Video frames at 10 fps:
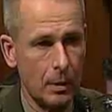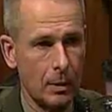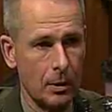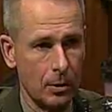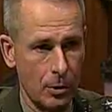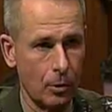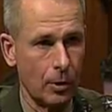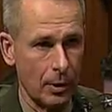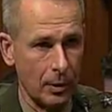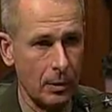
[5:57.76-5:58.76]

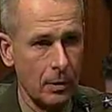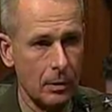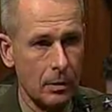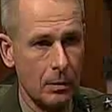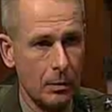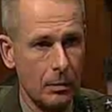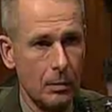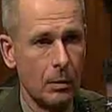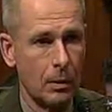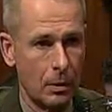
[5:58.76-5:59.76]
condoning
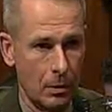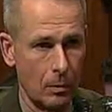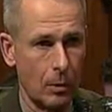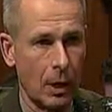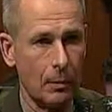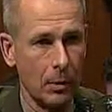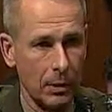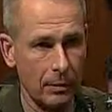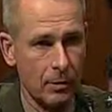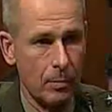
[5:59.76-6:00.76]
what I
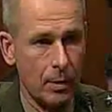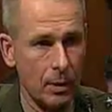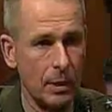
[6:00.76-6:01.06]
believe to be